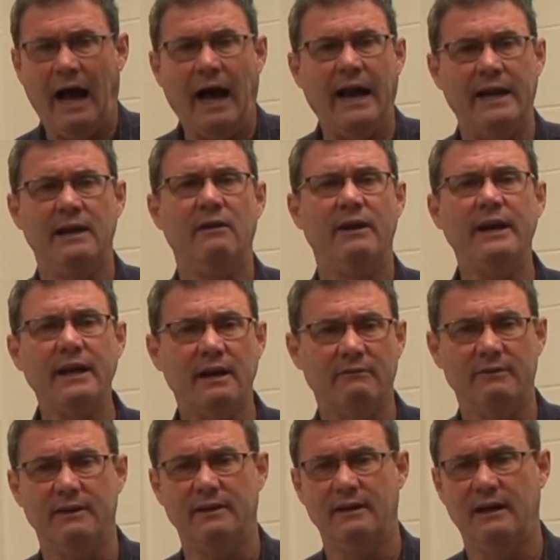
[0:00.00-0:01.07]
I didn't know any
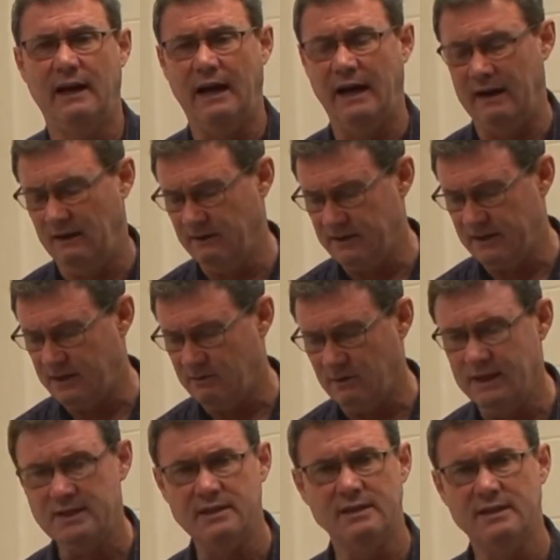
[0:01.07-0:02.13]
of it. I looked at the
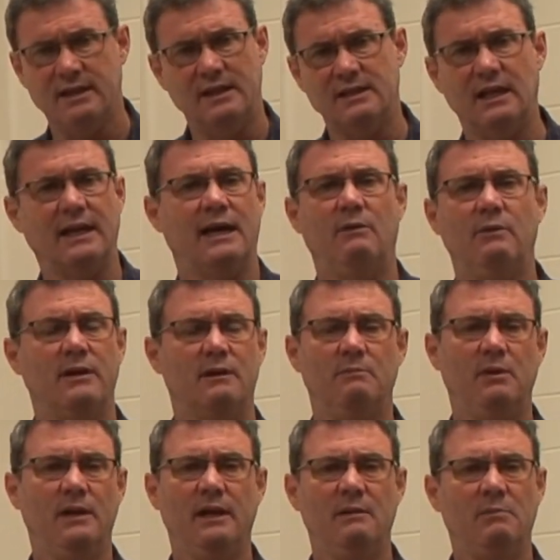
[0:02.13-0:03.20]
questions and it's like I went
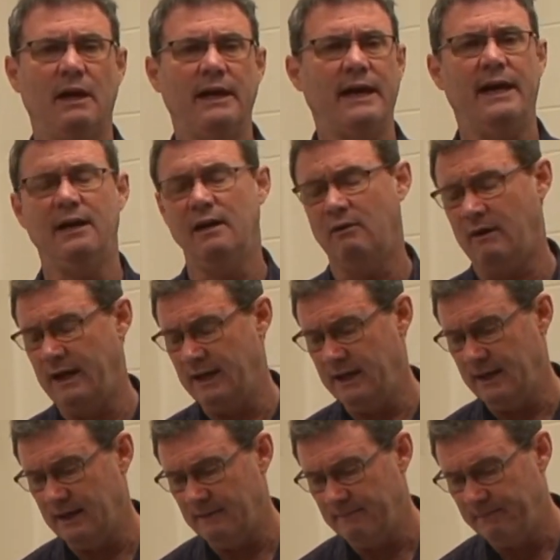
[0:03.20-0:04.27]
completely blank. I had no
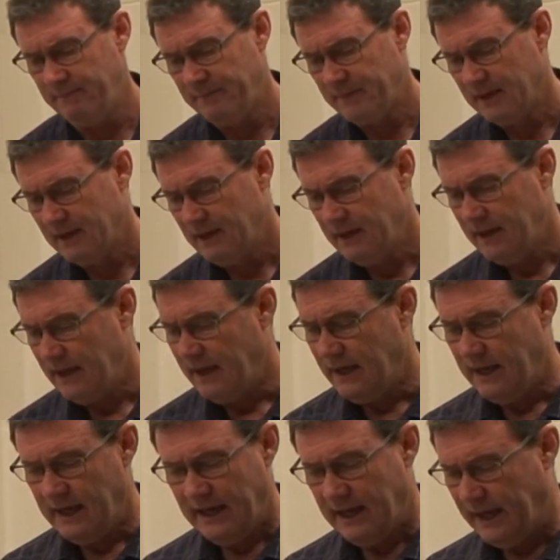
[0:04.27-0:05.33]
idea.
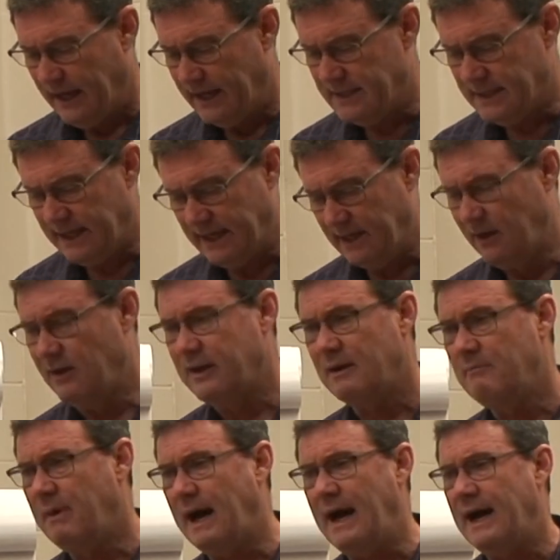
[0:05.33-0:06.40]
He said, and
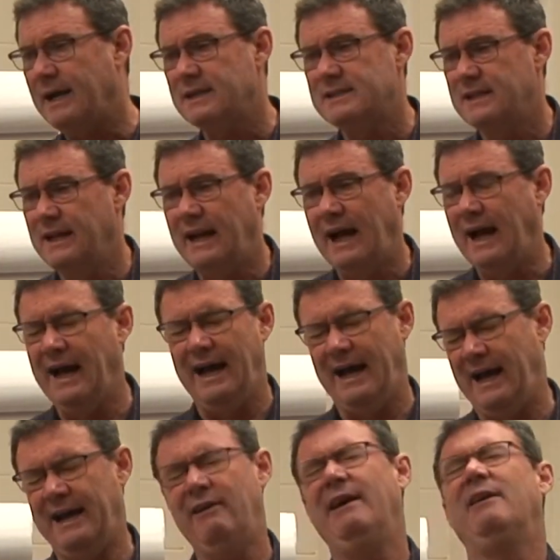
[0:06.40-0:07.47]
looking back, said,
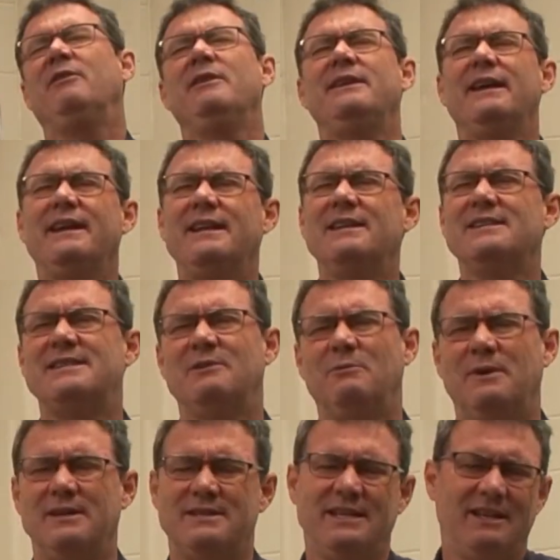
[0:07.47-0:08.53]
I know how ridiculous it
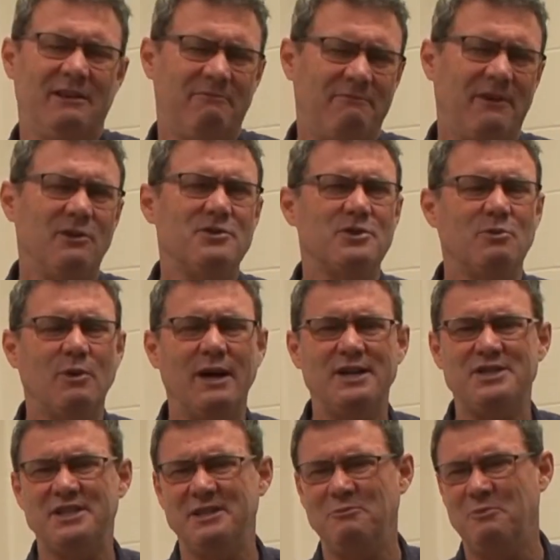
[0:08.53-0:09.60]
was. Said the first
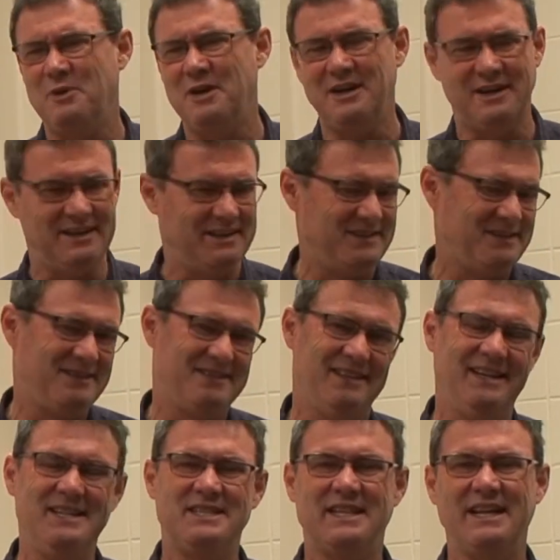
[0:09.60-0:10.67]
question was,
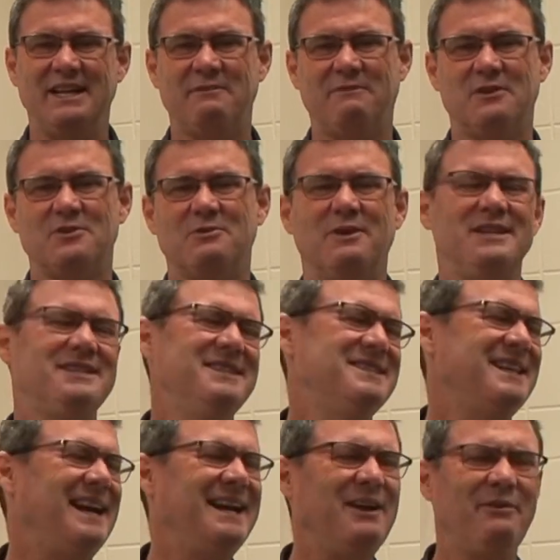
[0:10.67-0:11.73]
and he stated the first question. He
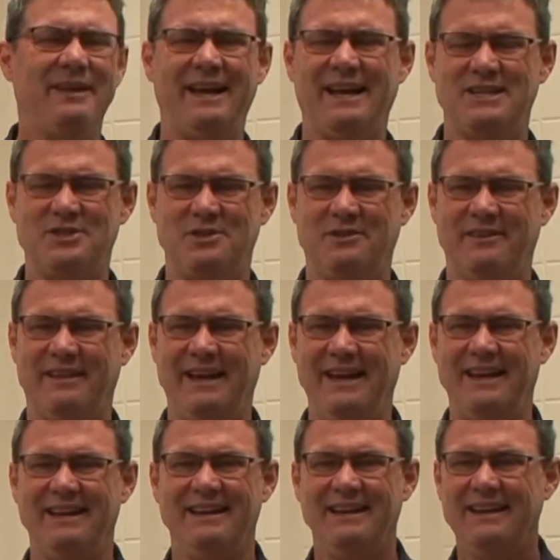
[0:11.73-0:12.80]
said, I know the answer to
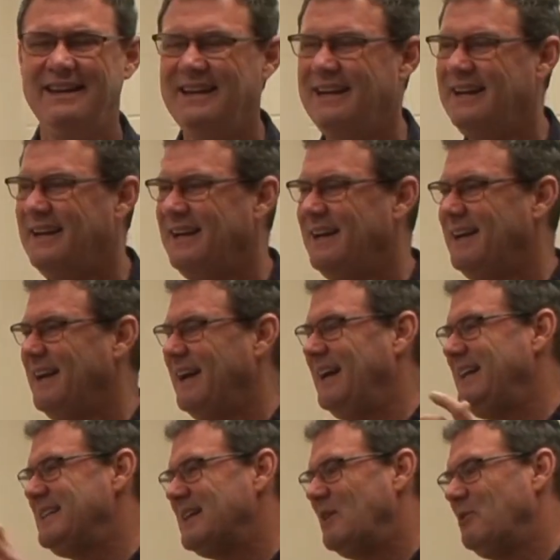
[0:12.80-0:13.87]
that. And
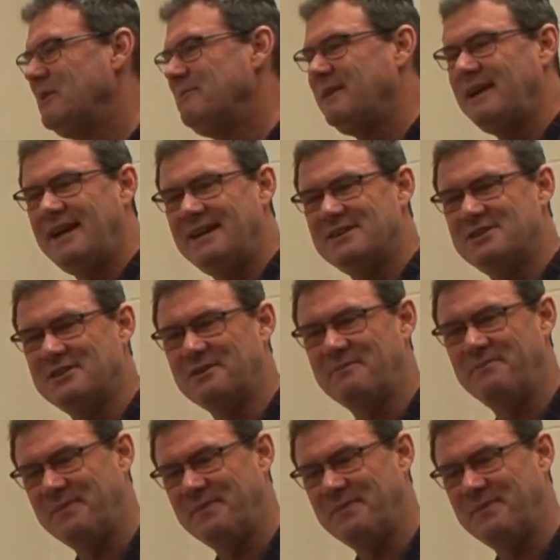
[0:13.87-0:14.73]
he told him the answer.